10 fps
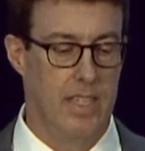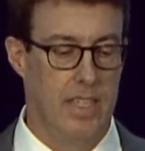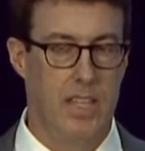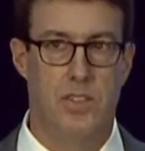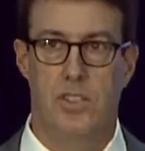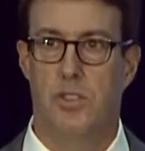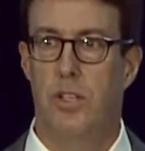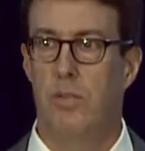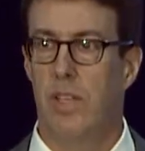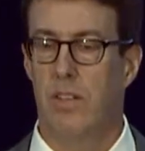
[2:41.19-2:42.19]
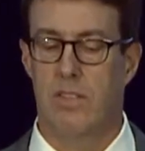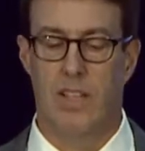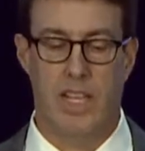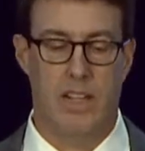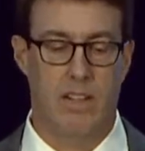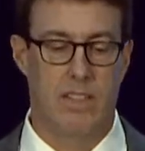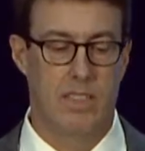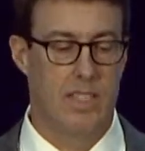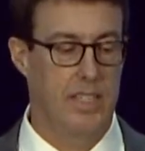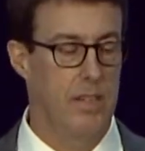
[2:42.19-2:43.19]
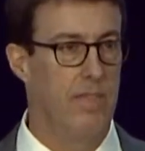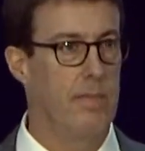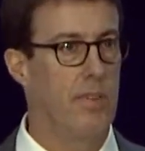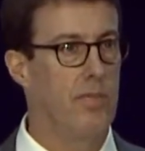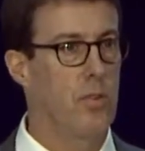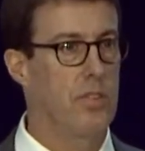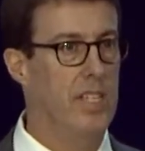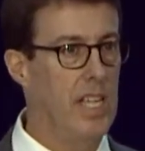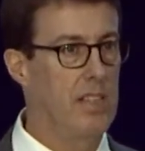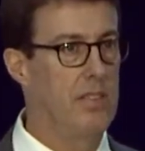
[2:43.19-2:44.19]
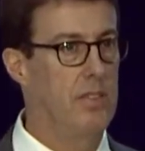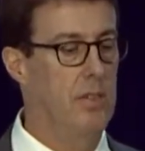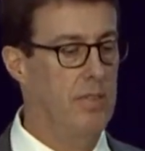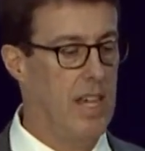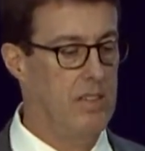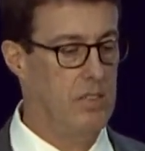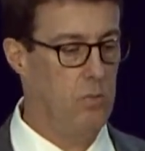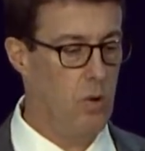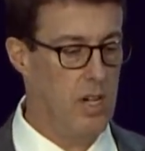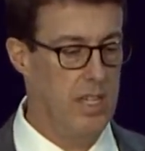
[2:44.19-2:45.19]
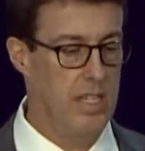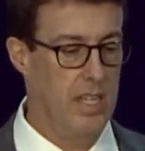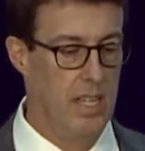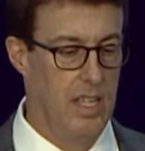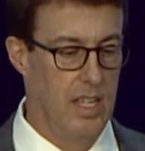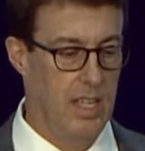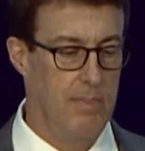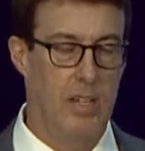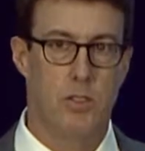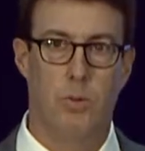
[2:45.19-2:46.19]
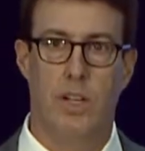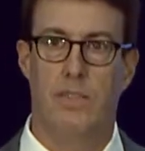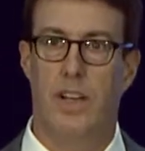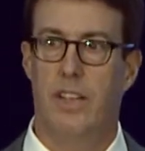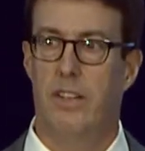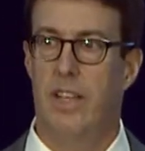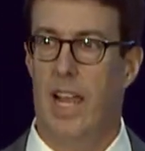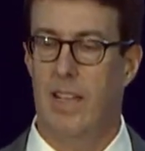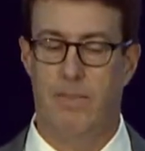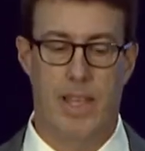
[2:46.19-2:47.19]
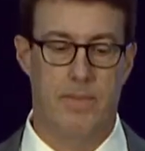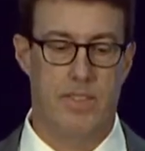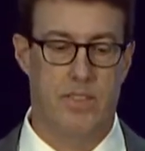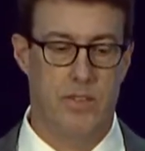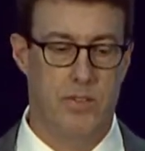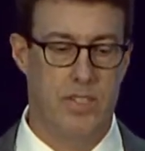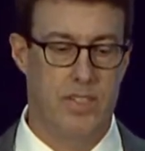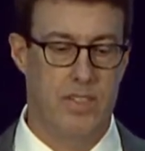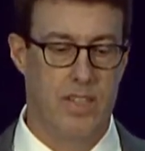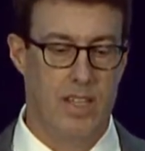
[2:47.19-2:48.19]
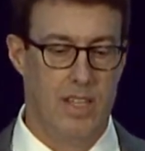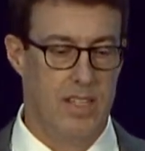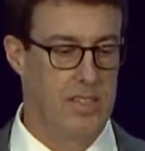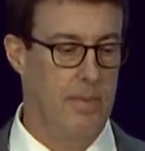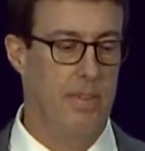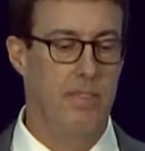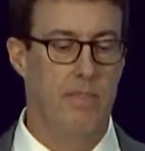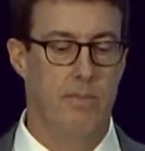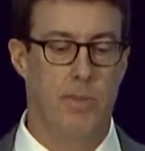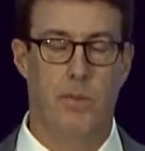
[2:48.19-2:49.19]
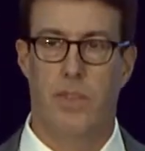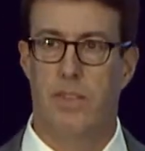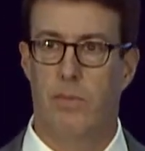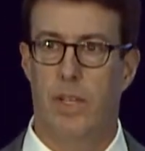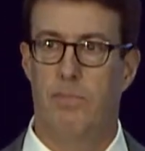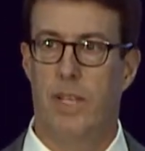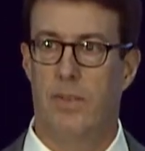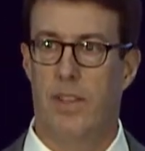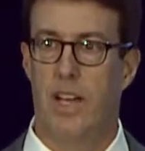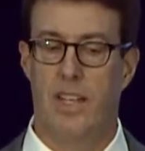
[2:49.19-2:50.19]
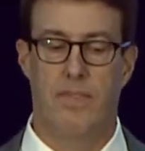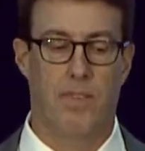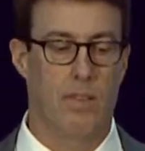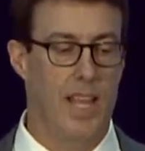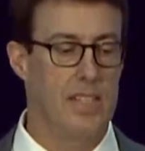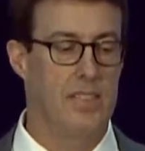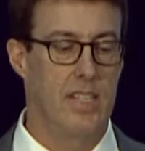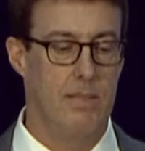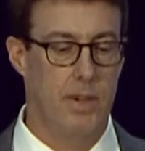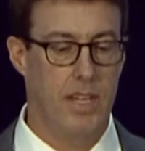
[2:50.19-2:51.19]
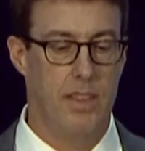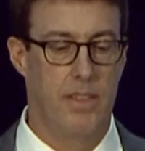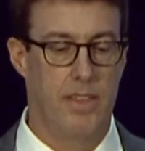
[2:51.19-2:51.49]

And just 2 years later, on November 14th, 2001, about 1,200 Alabama associates, some of whom had been with Honda for less than a month,